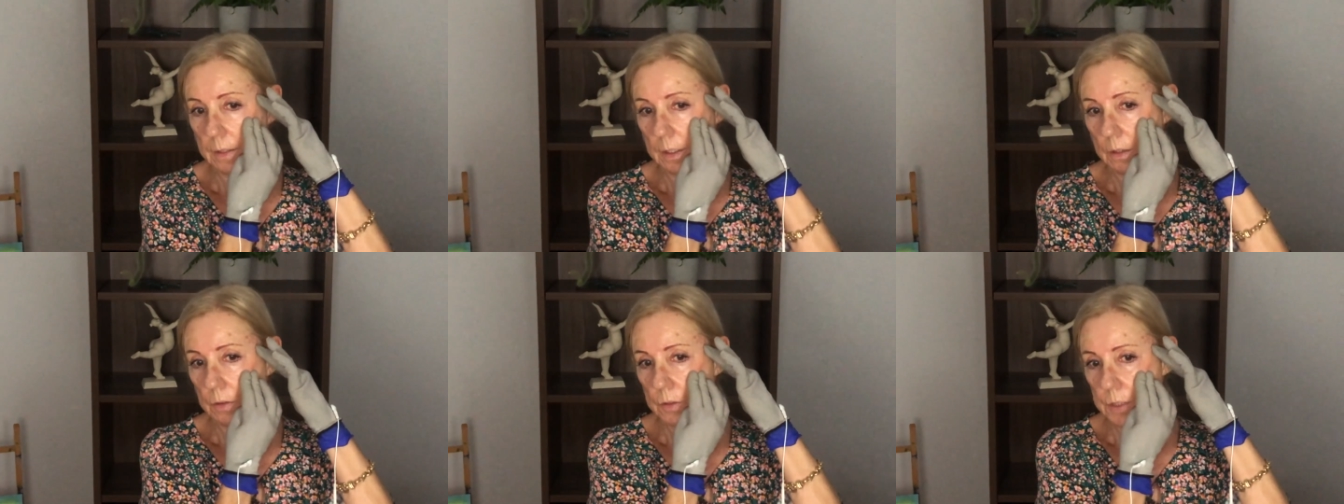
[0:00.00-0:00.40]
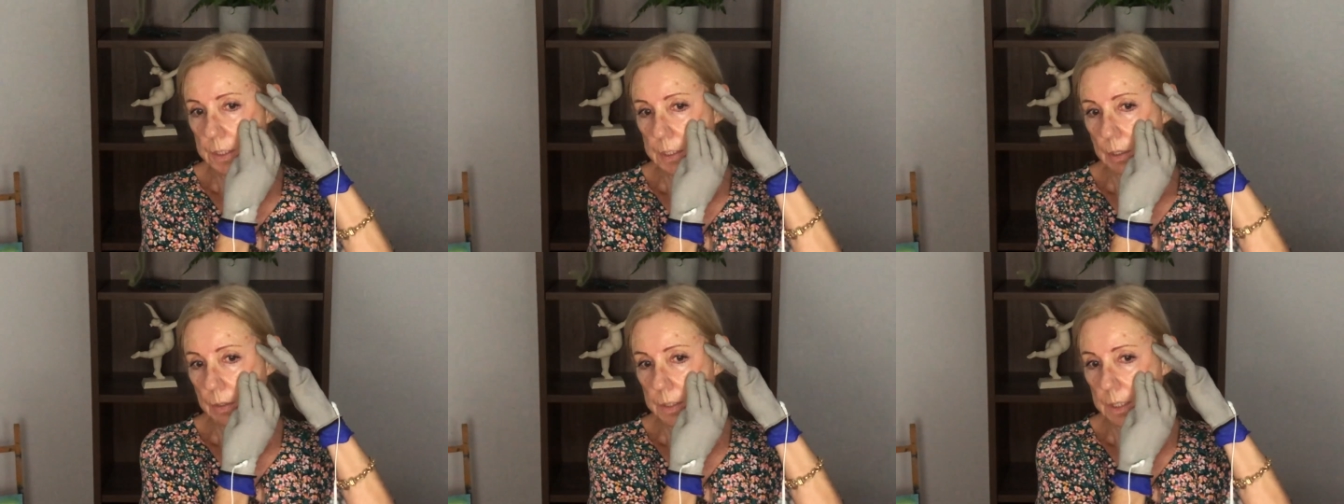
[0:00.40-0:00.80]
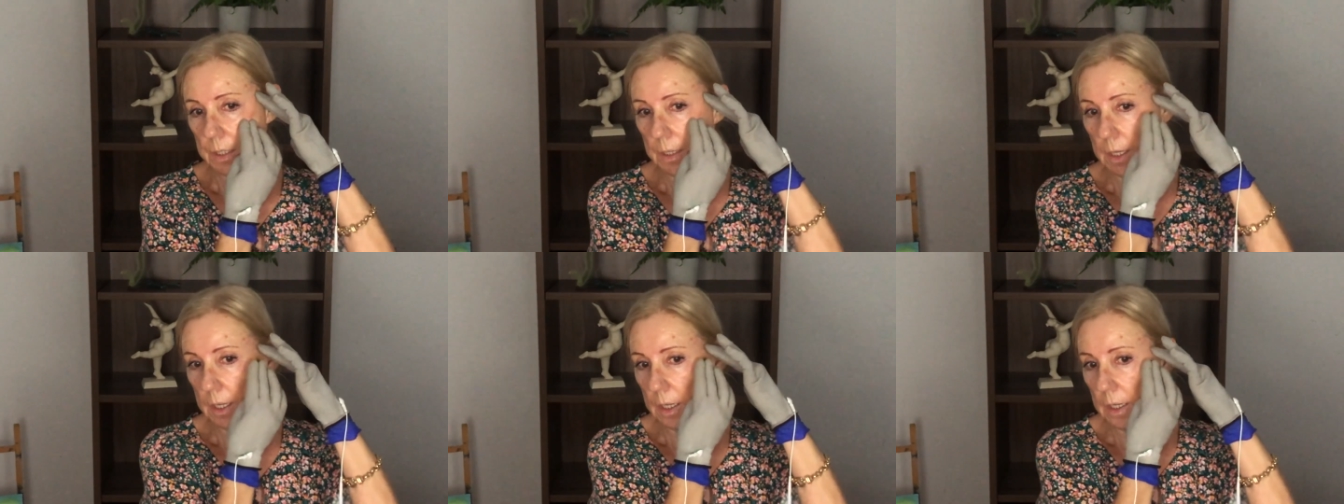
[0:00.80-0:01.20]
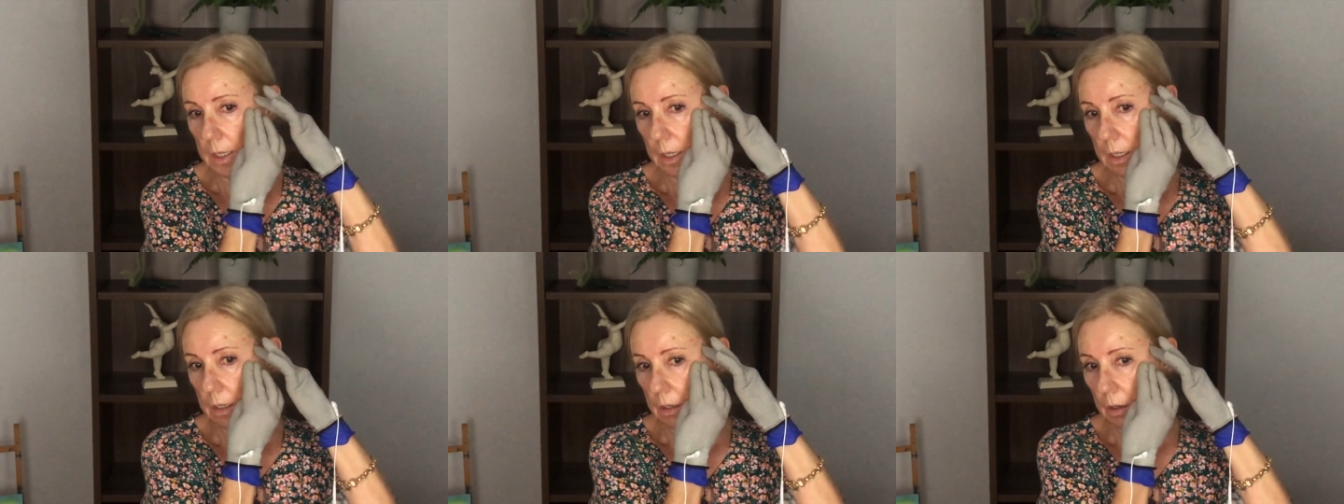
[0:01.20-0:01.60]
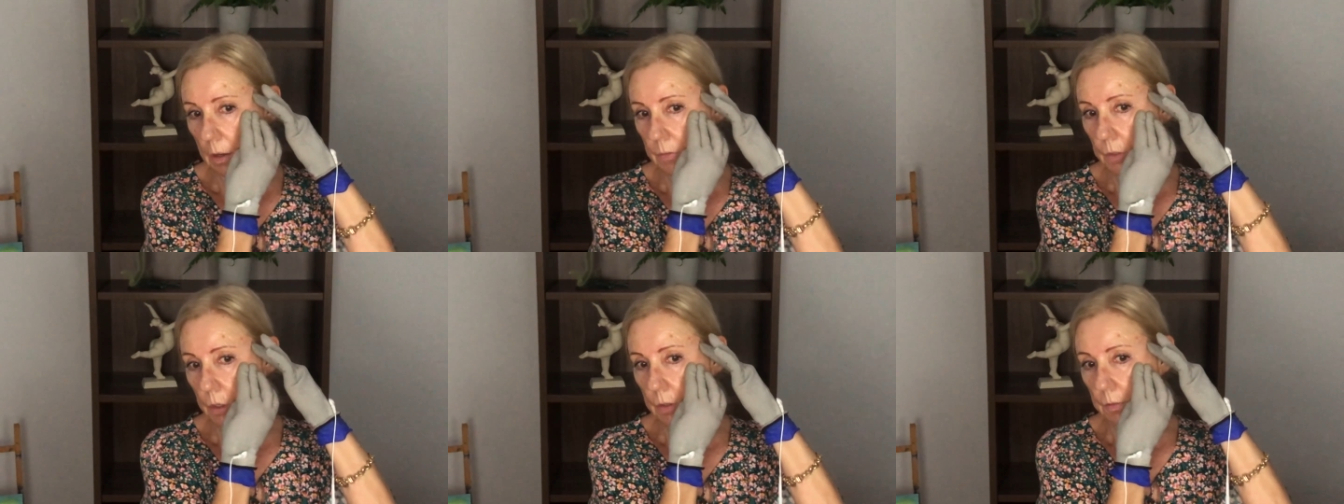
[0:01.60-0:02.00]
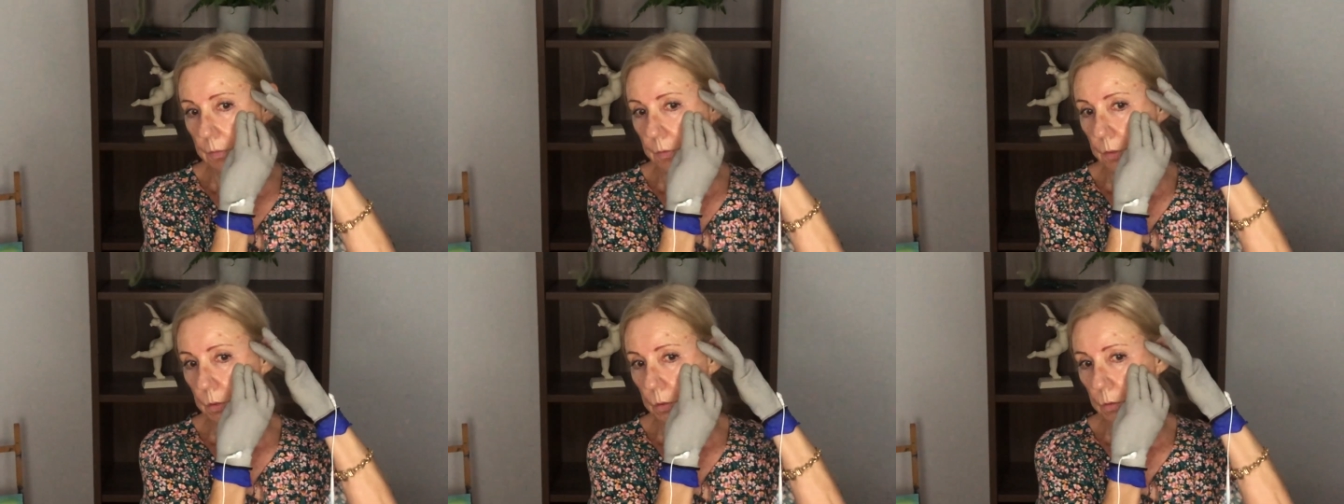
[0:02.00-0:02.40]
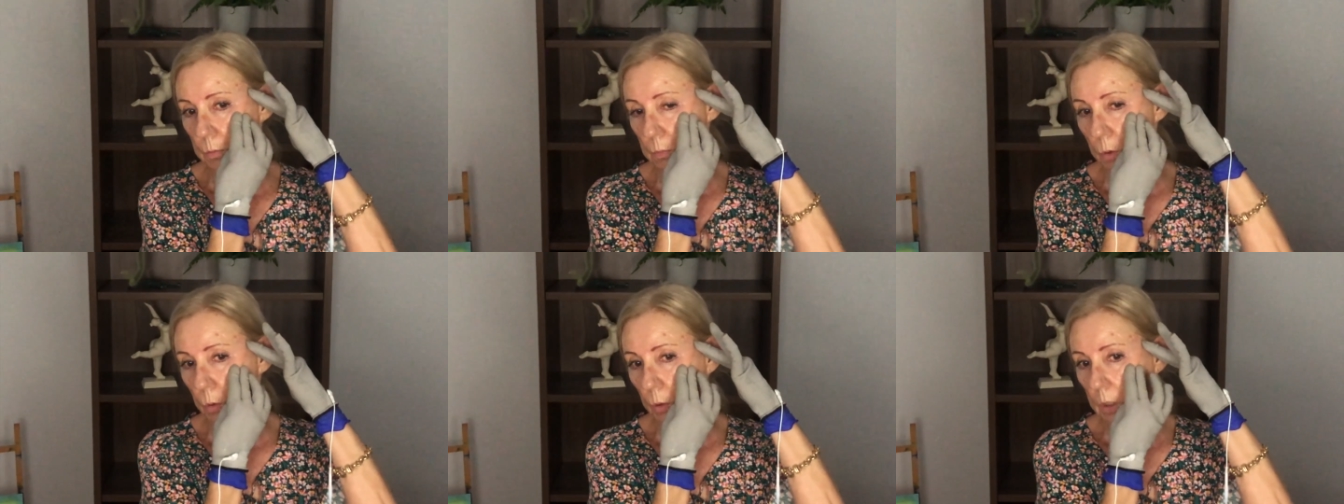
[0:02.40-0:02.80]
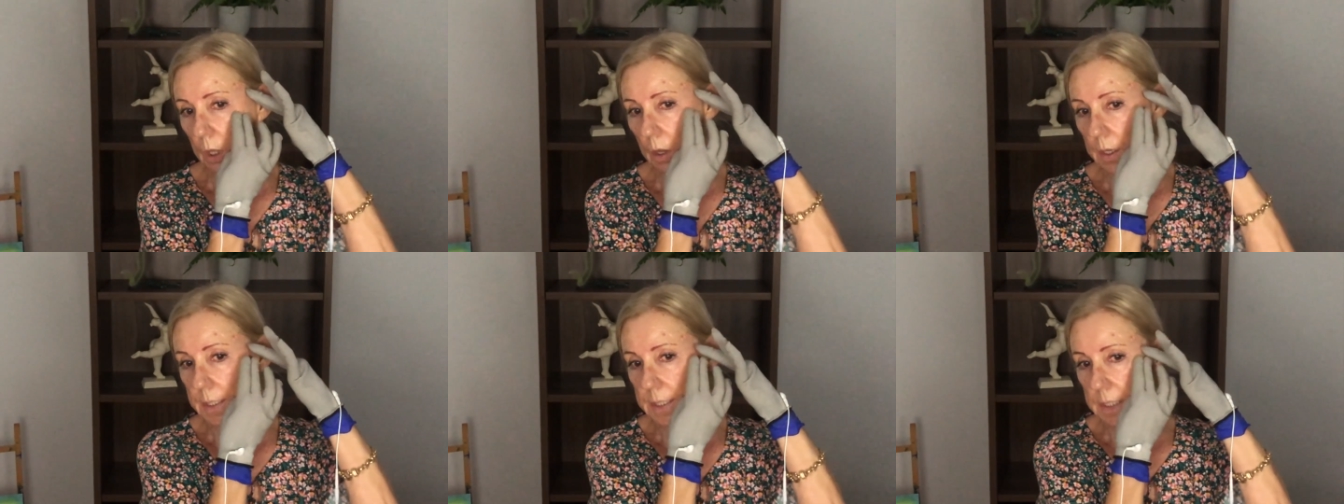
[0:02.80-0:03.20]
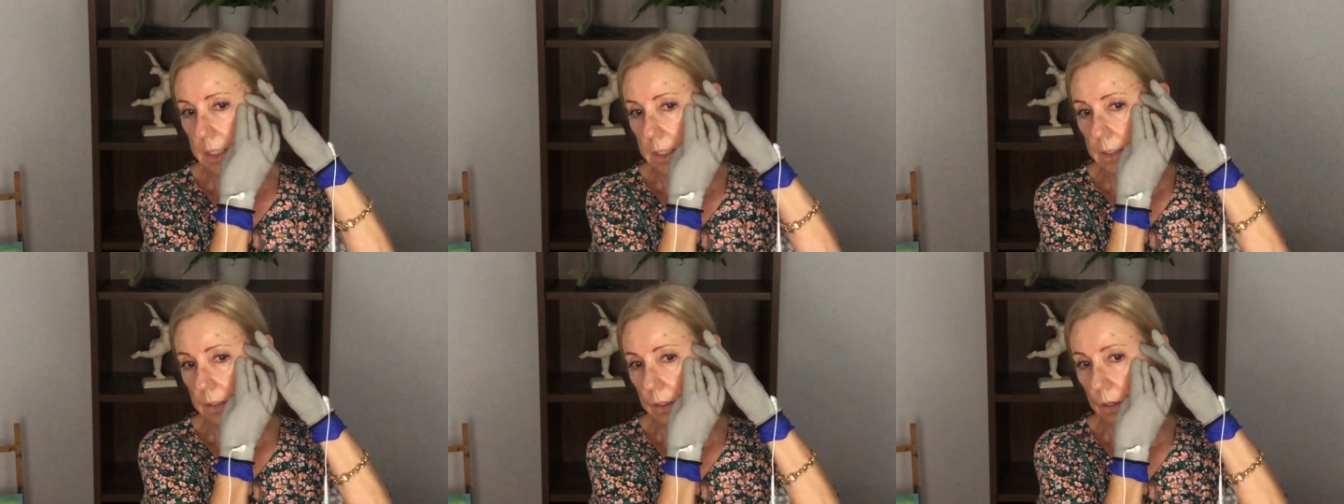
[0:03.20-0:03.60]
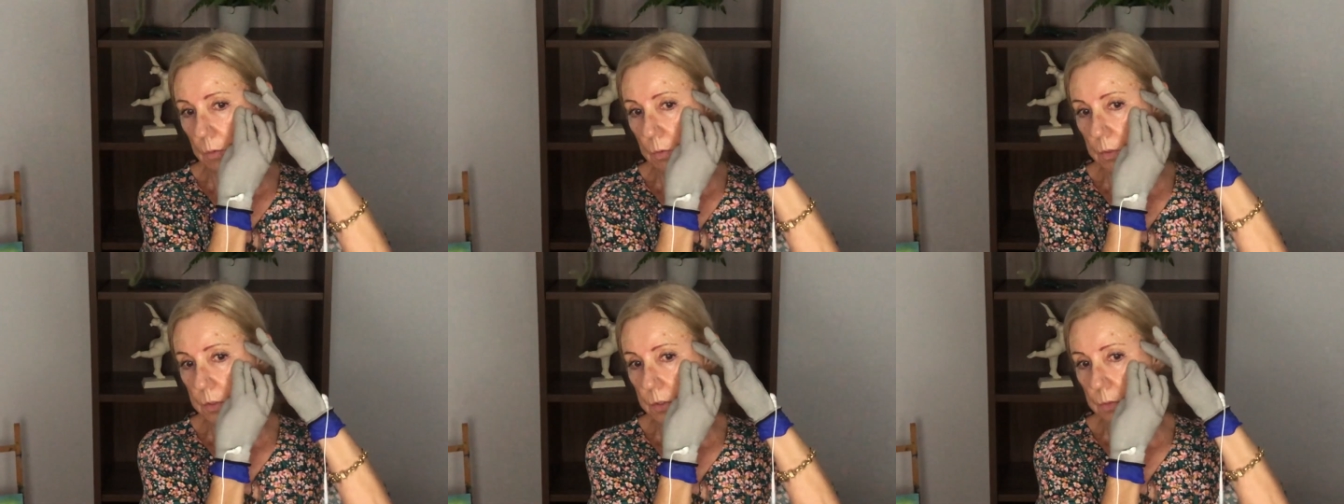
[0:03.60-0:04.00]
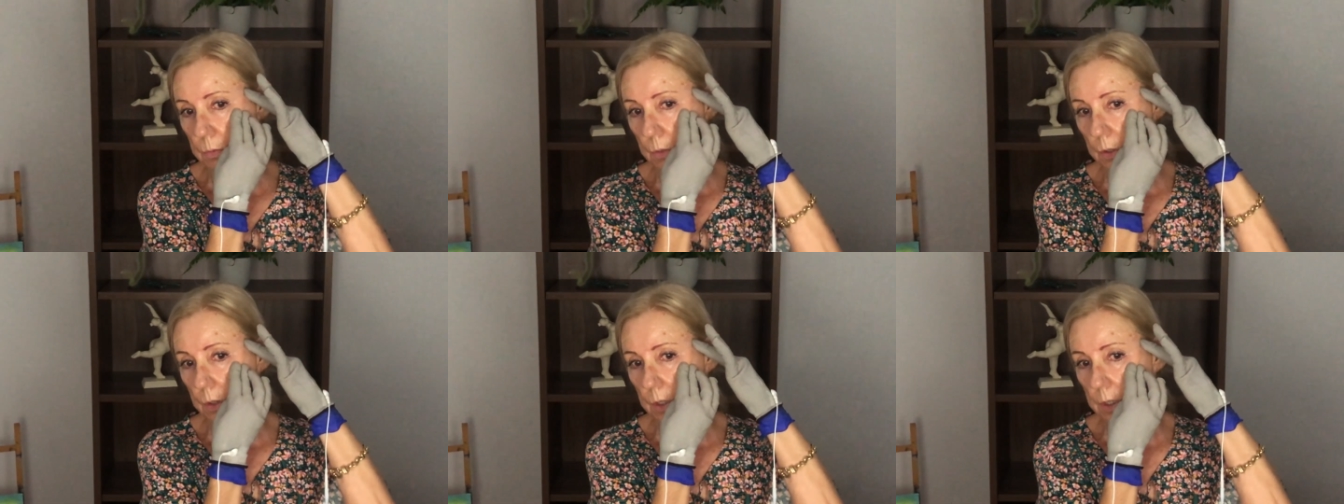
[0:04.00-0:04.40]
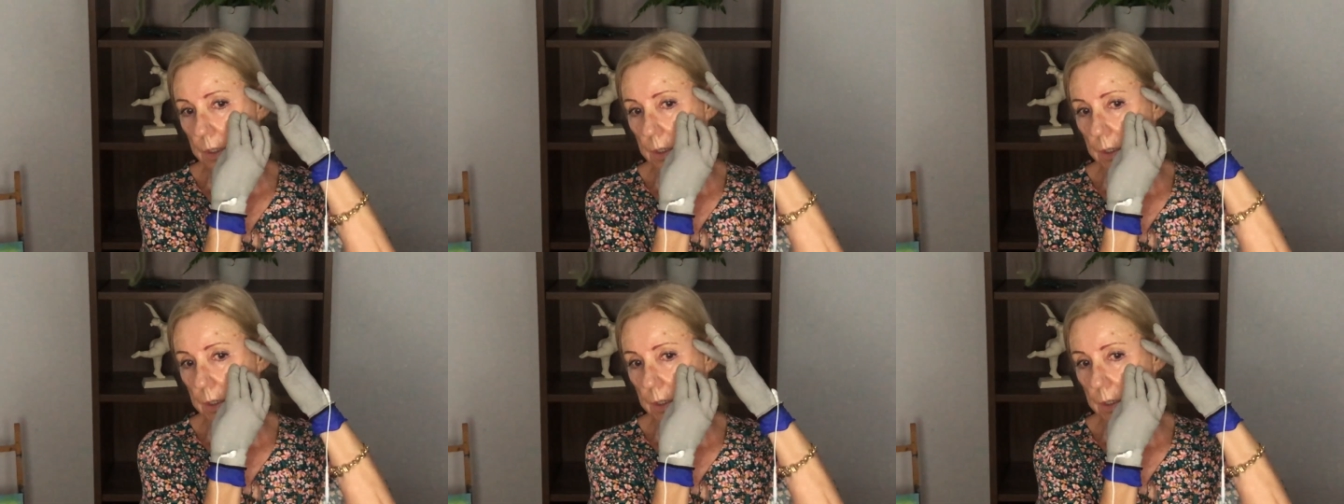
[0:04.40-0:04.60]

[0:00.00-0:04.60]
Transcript: I'll just go down here. I've got a few more lines here that I want to work.